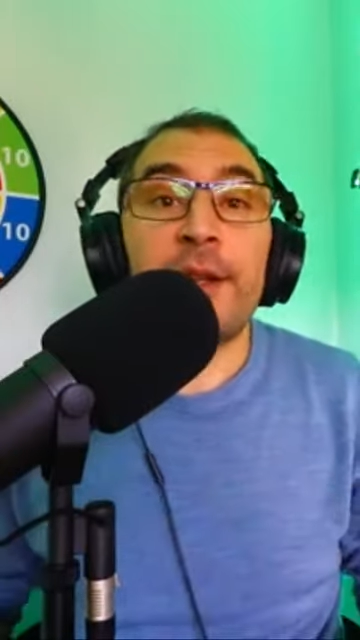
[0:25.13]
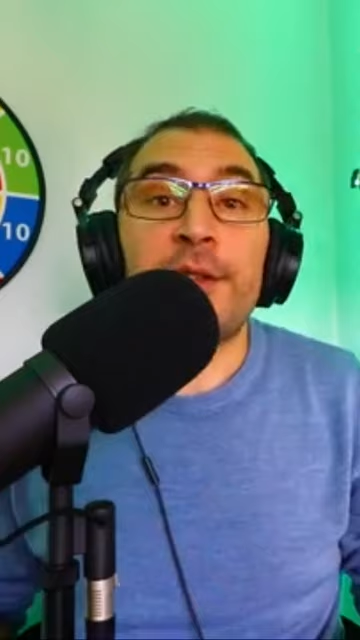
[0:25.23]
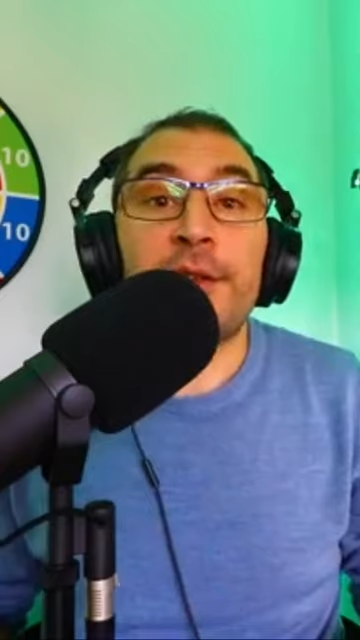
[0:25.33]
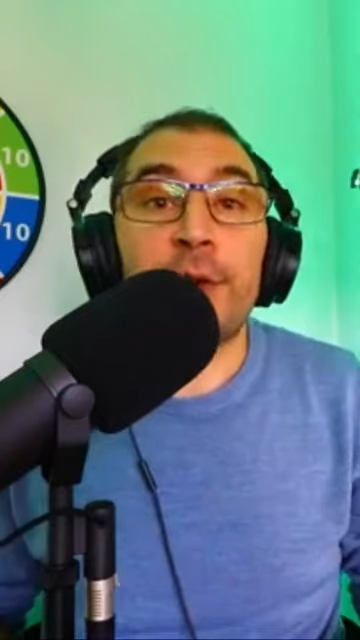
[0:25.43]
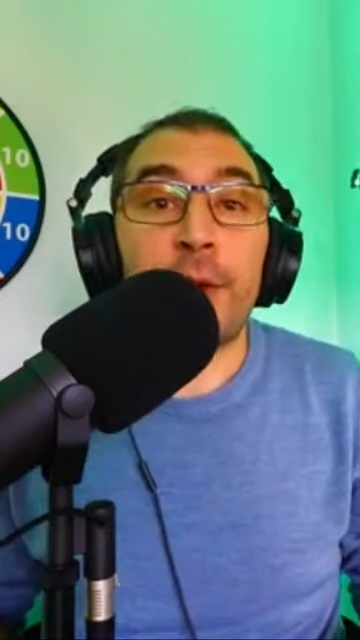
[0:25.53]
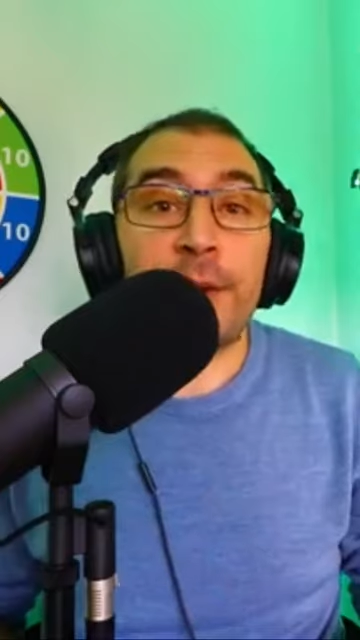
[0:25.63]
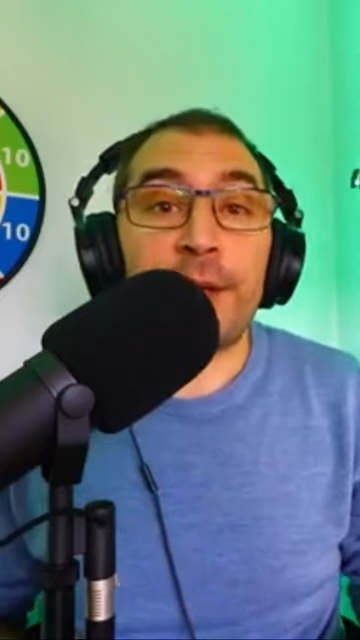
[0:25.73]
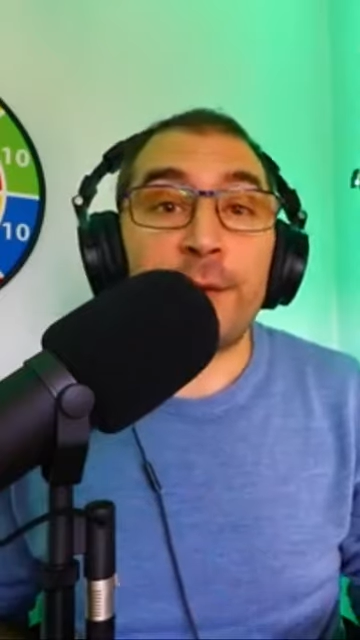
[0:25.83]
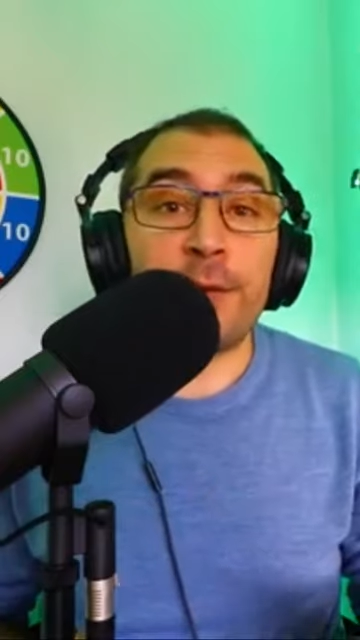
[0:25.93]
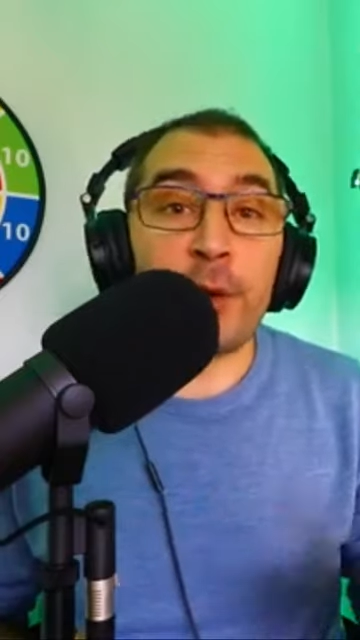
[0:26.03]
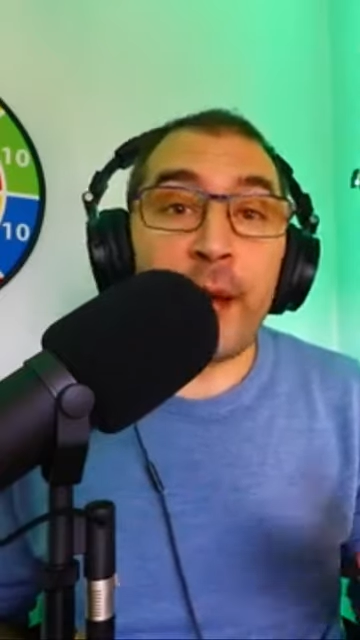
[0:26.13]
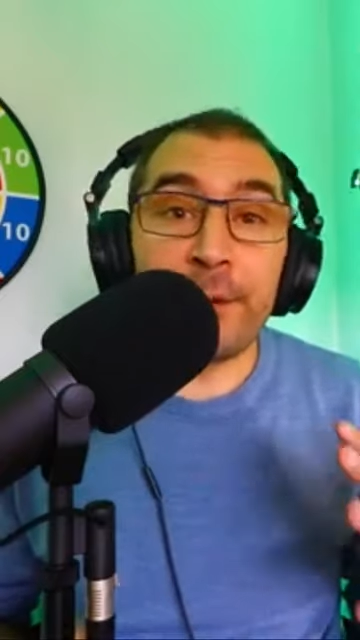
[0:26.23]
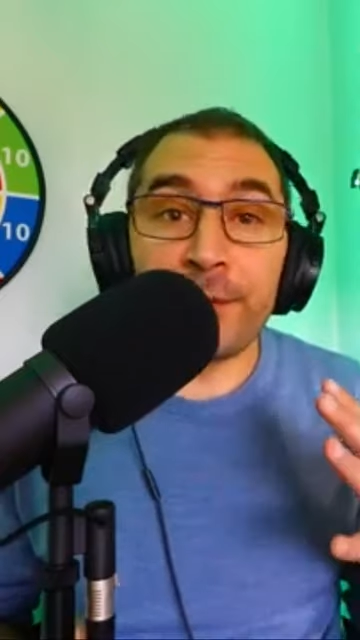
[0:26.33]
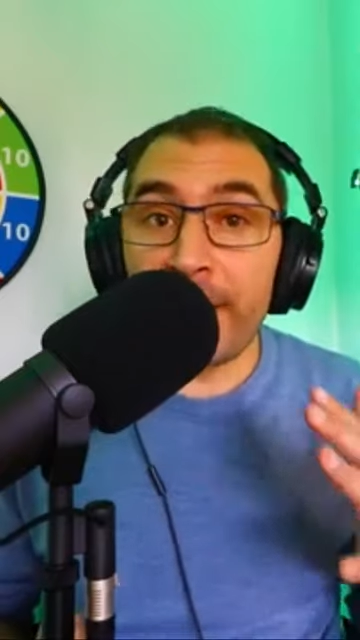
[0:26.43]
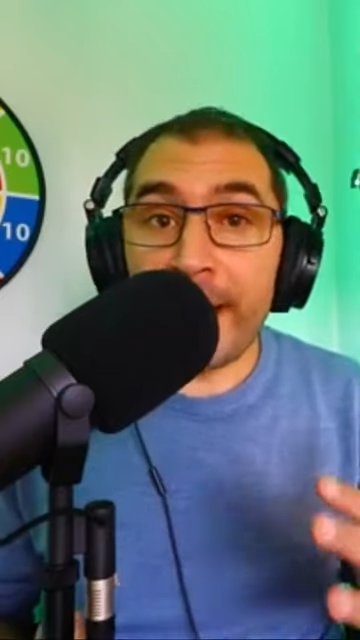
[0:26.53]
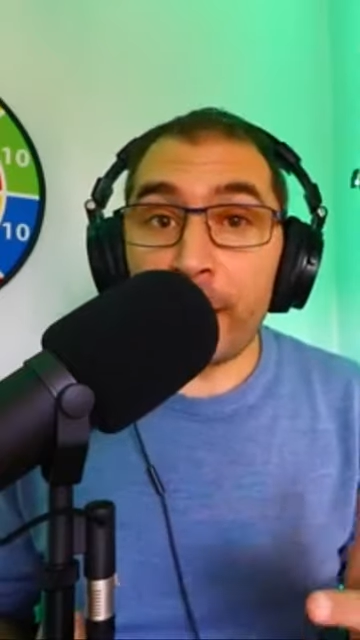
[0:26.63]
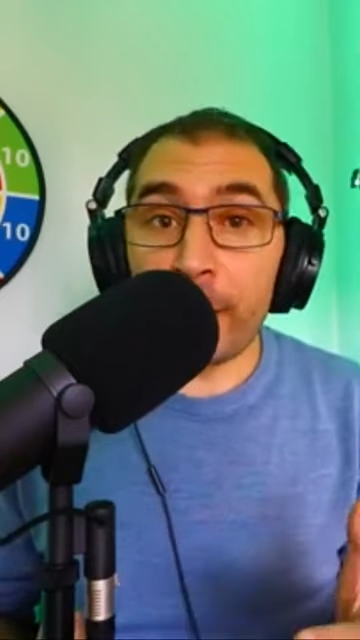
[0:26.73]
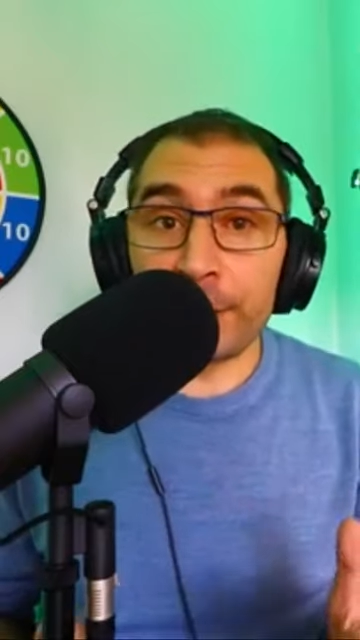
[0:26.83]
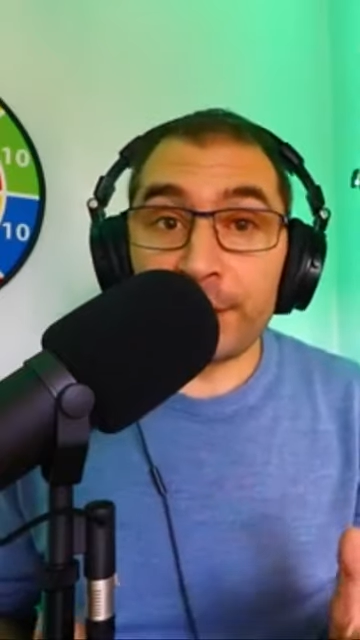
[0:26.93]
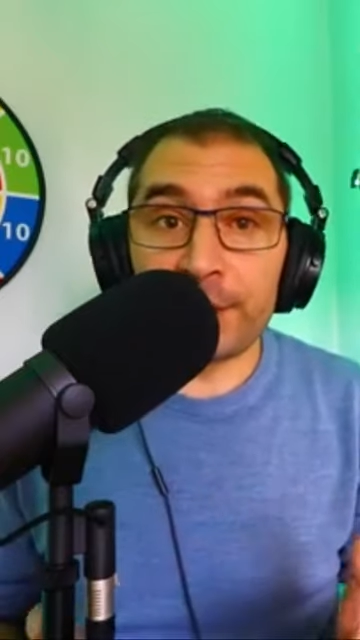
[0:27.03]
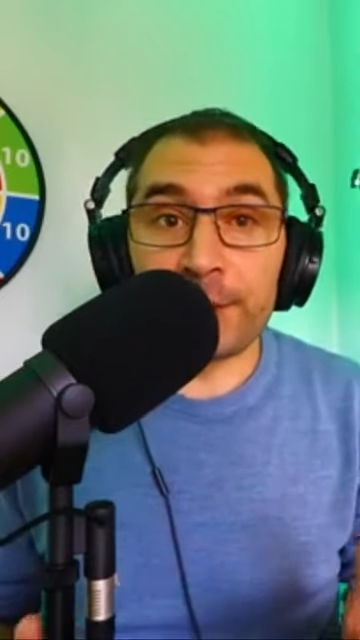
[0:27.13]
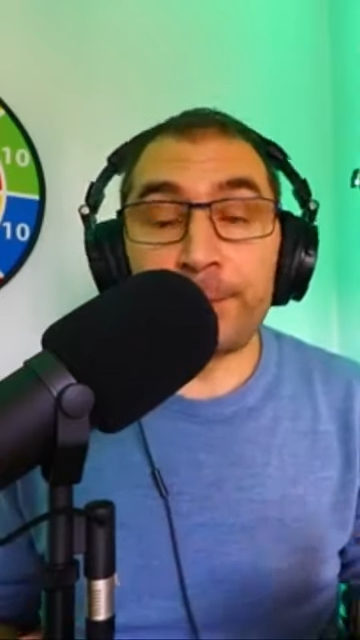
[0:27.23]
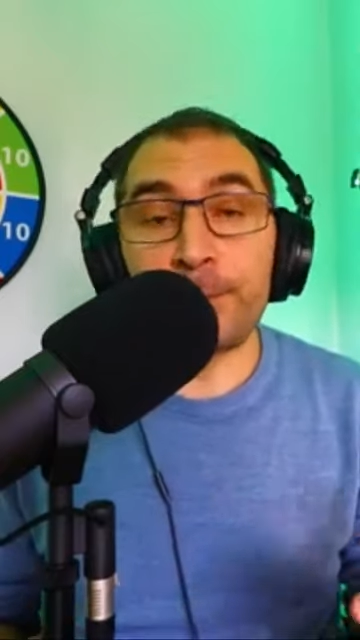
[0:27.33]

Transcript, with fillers: So if you have doubts,